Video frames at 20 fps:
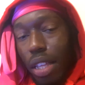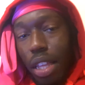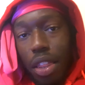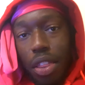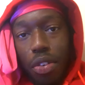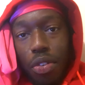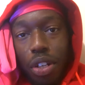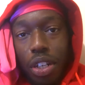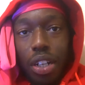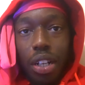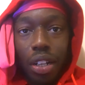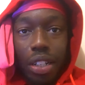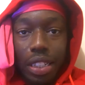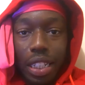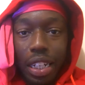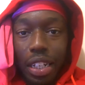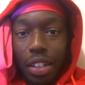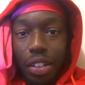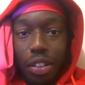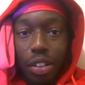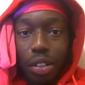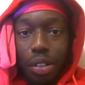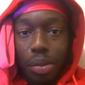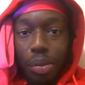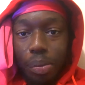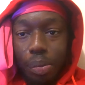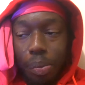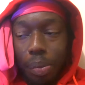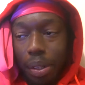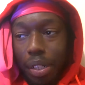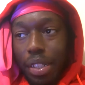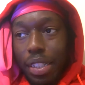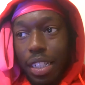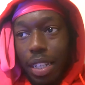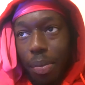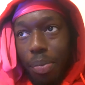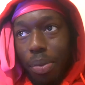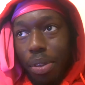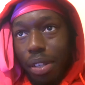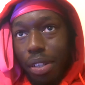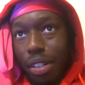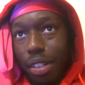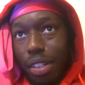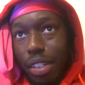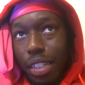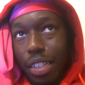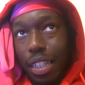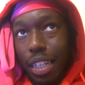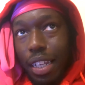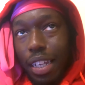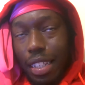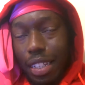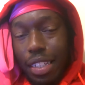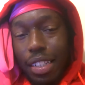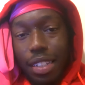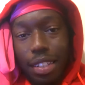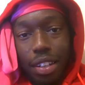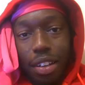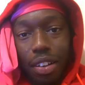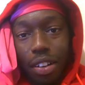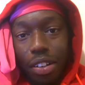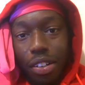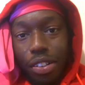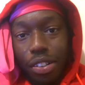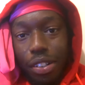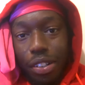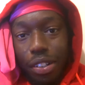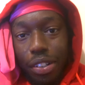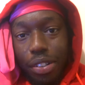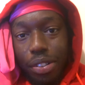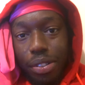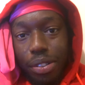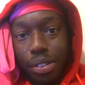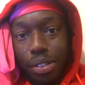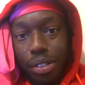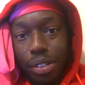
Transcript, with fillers: Three dollars ain't a lot, but it's something. It's like it's a start, you know?